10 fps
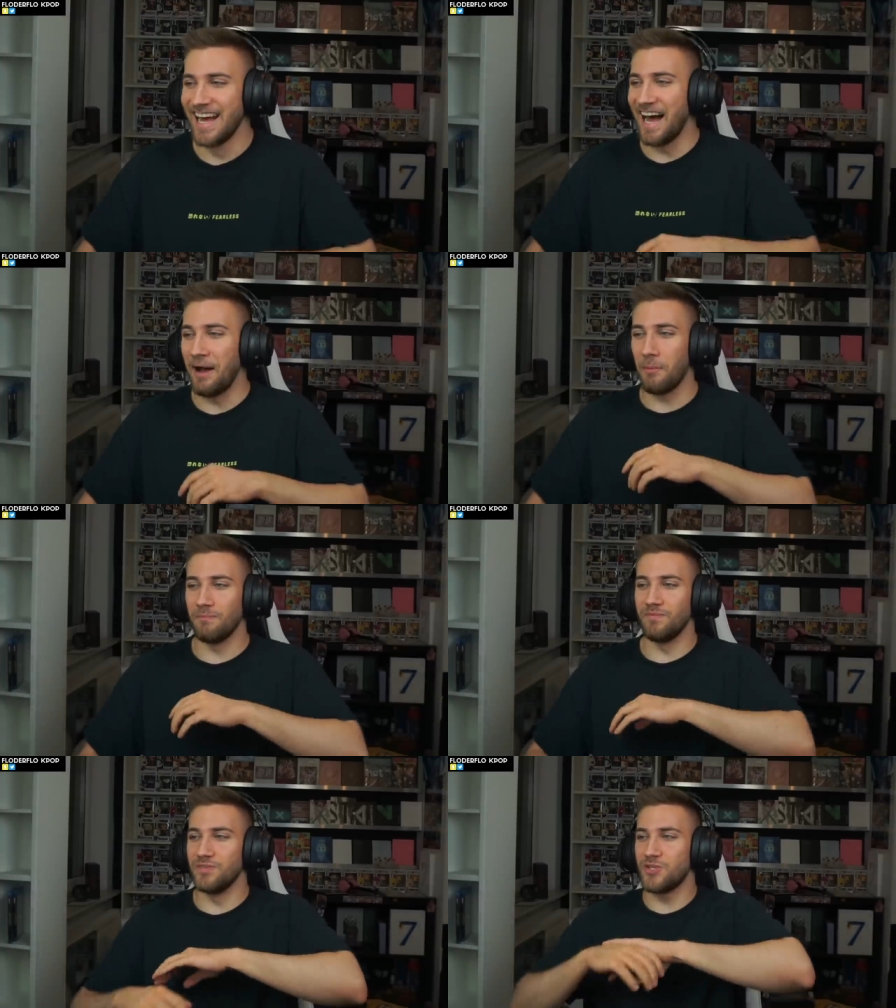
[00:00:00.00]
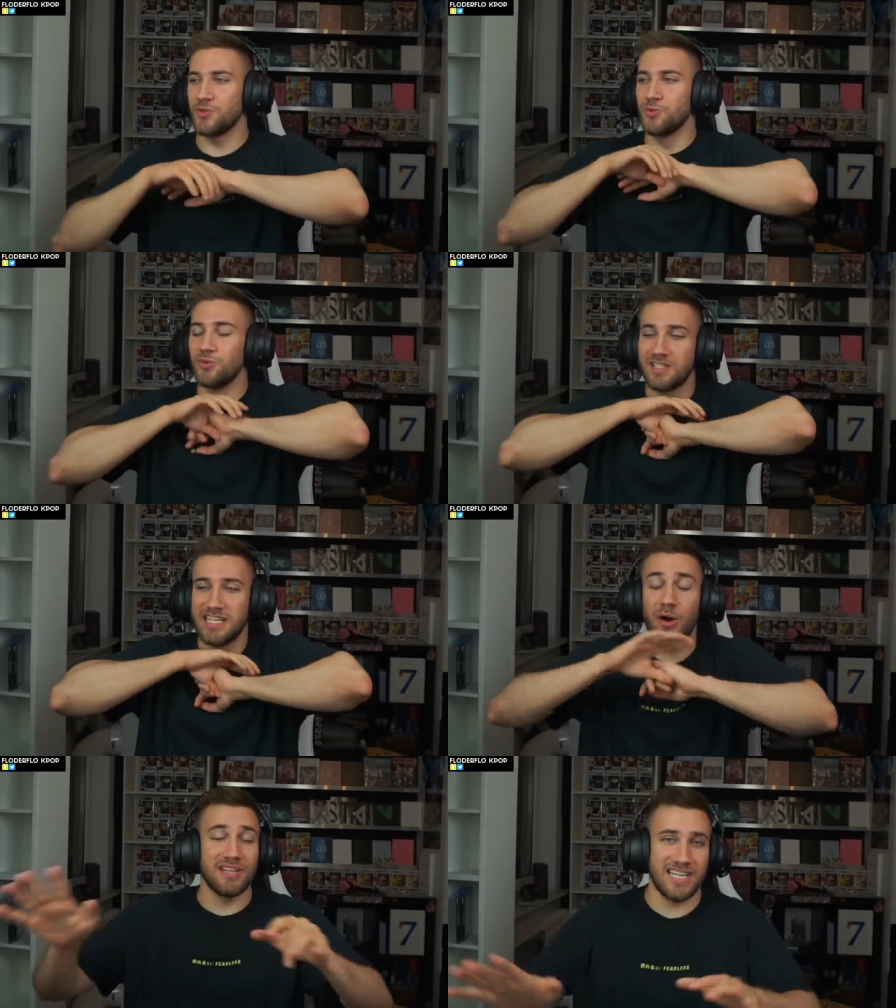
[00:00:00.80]
to
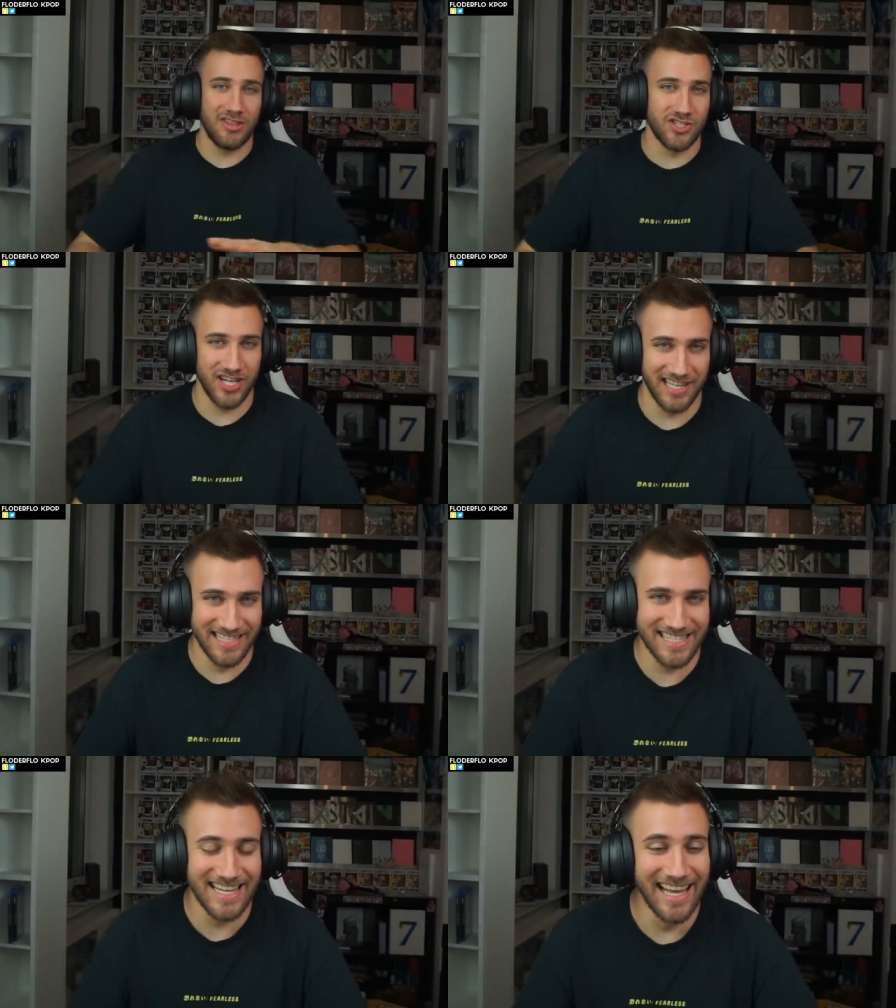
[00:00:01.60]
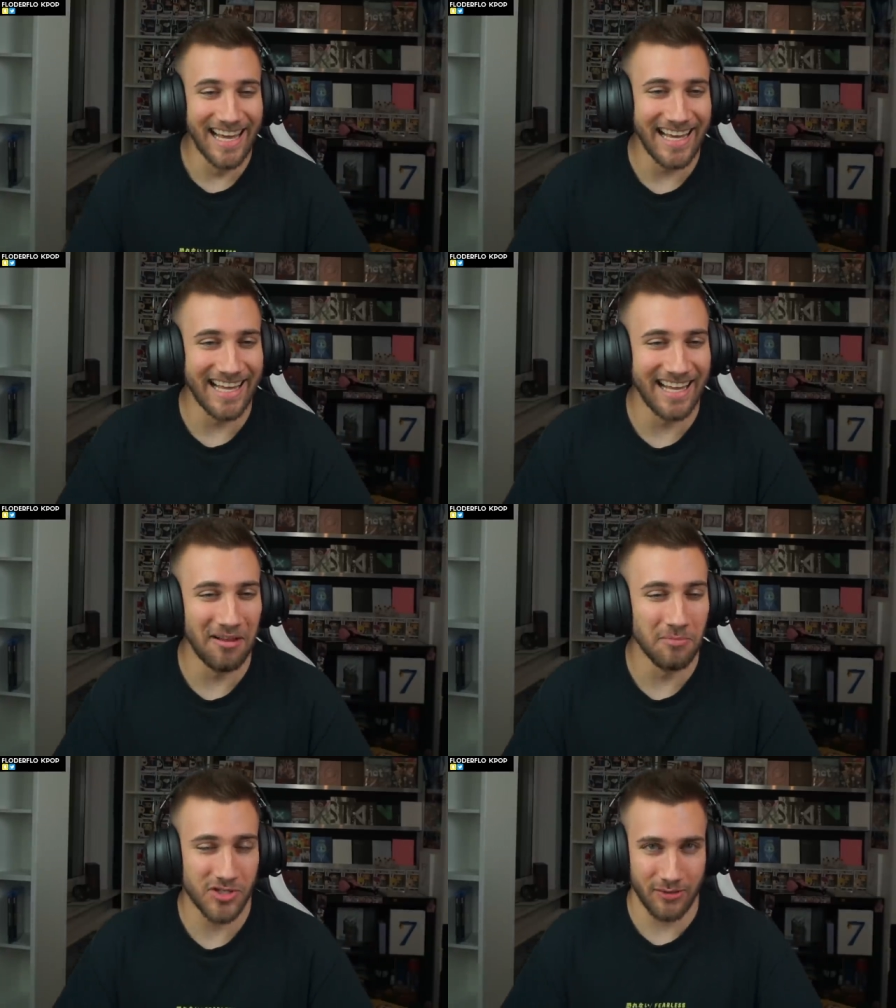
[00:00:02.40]
countless other channels,
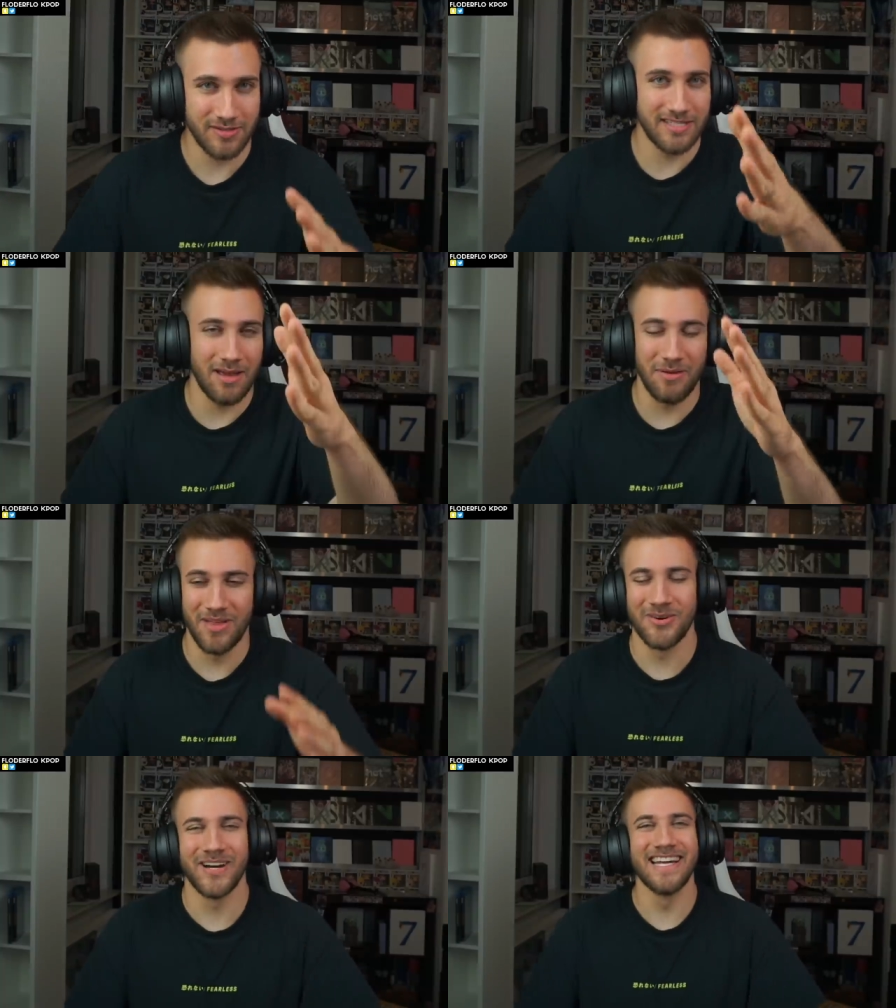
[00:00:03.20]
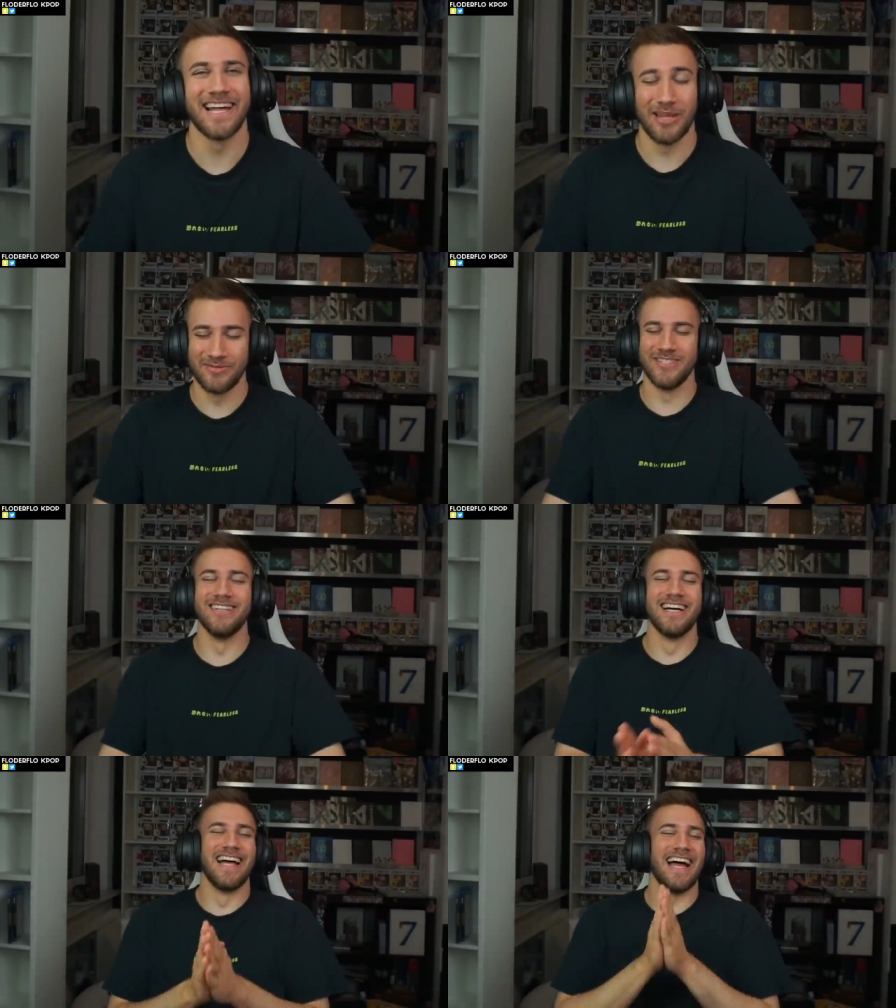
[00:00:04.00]
shout out to Sammy, by the way, I love
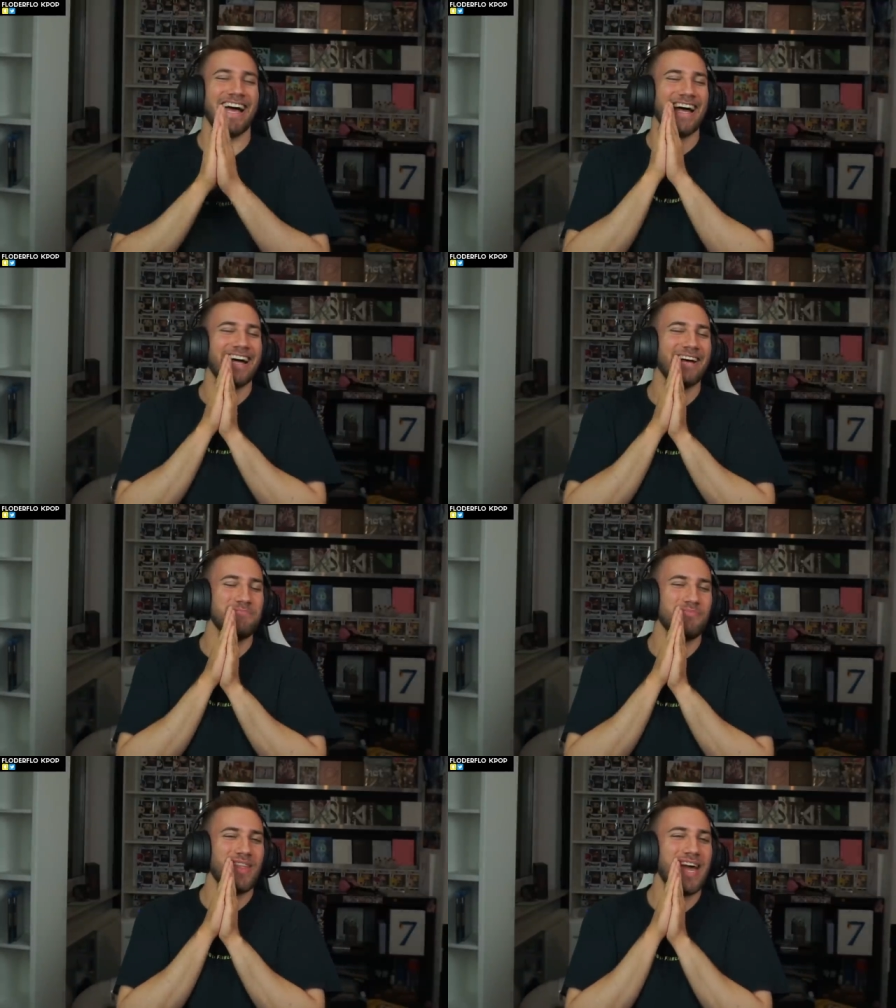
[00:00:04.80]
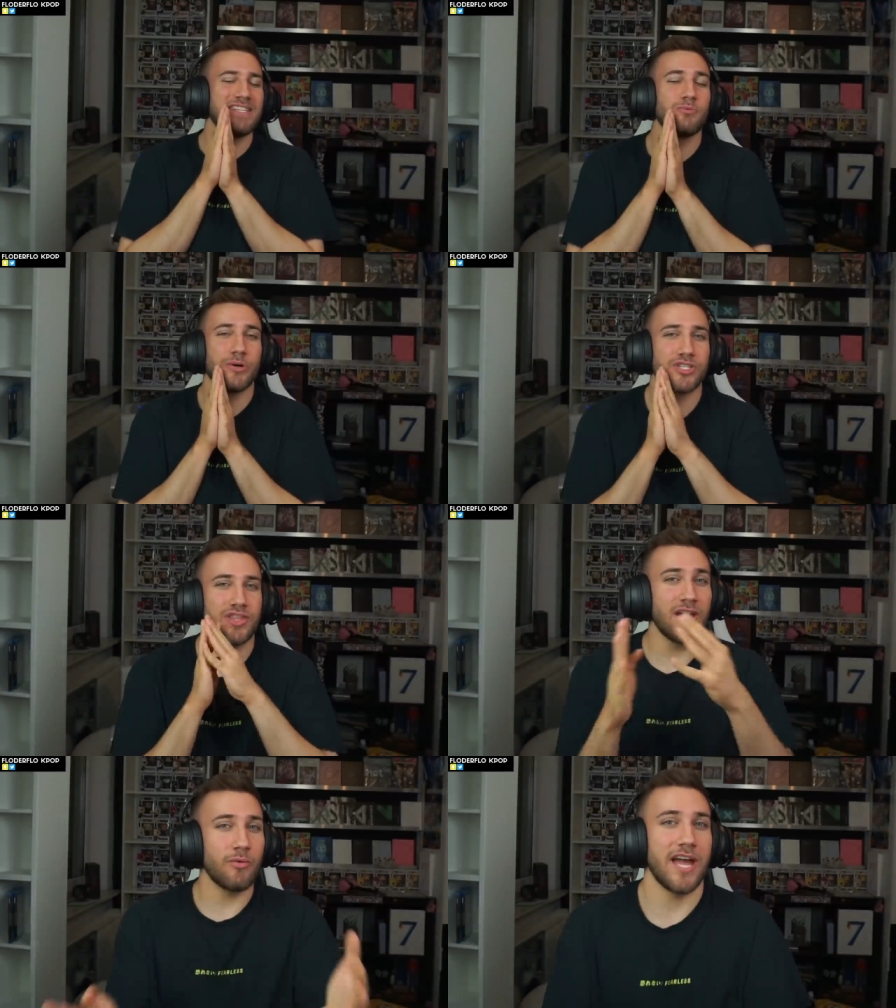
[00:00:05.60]
you, and watch
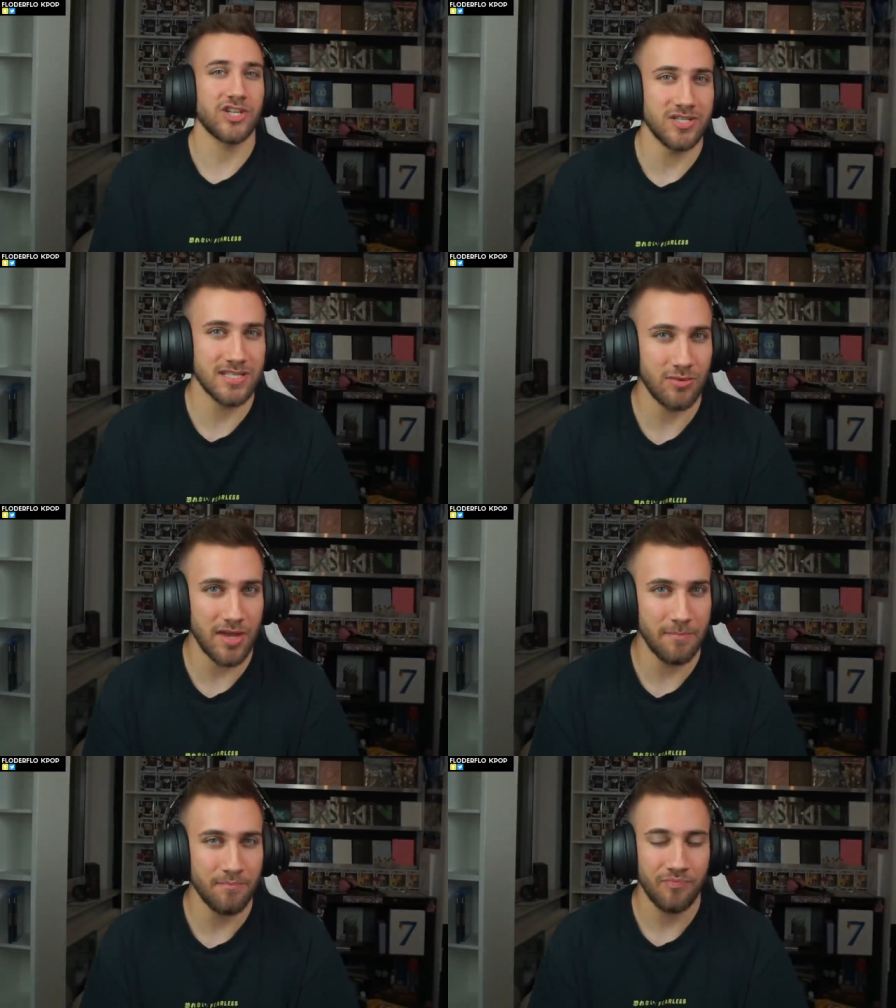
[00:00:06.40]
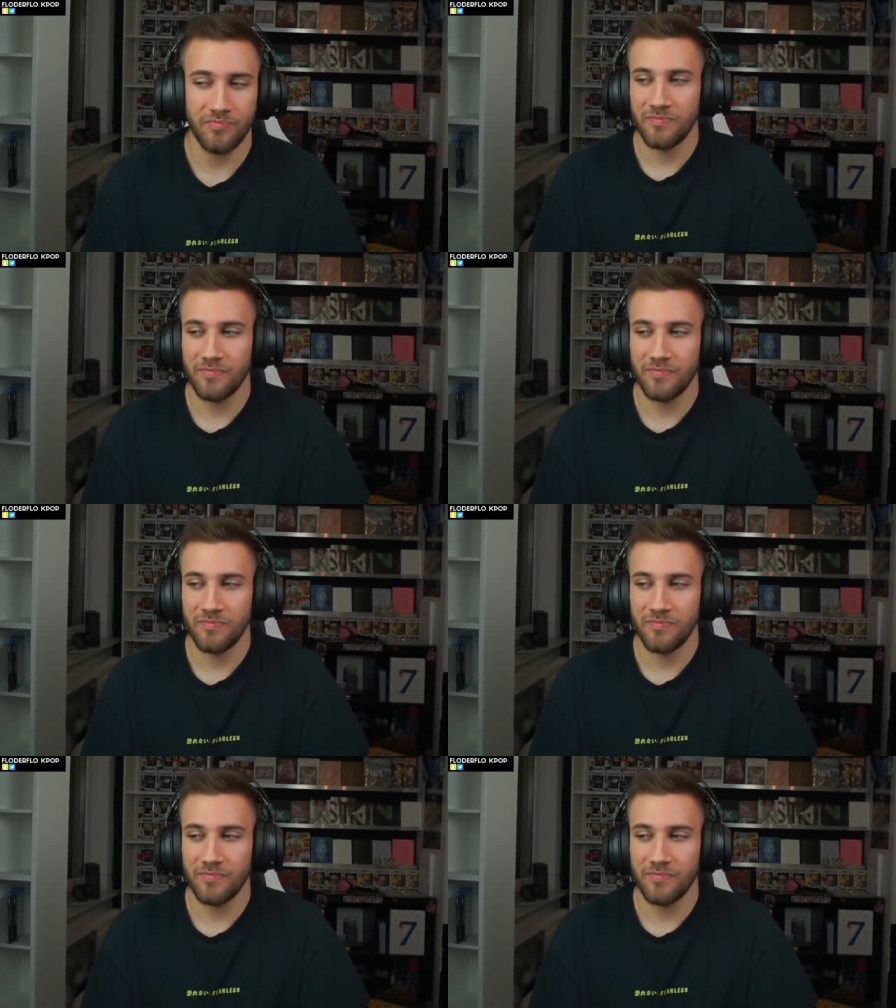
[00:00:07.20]
their reactions to them.